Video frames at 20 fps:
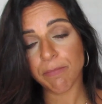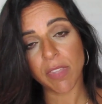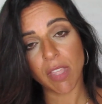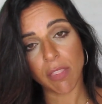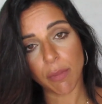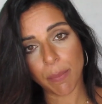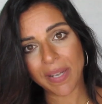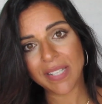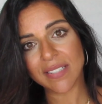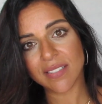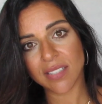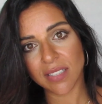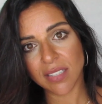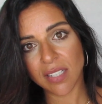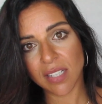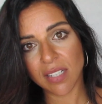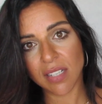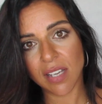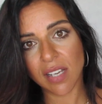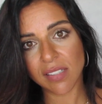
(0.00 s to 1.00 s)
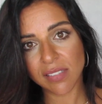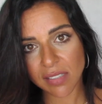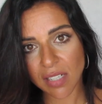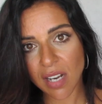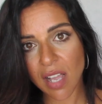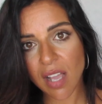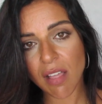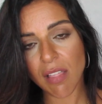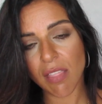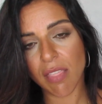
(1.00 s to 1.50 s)
the Palestinian
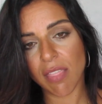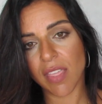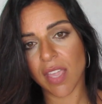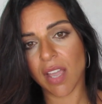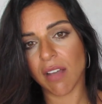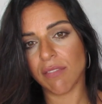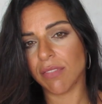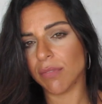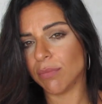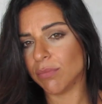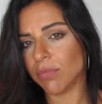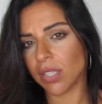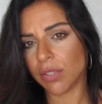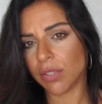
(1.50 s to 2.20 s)
Asra. They have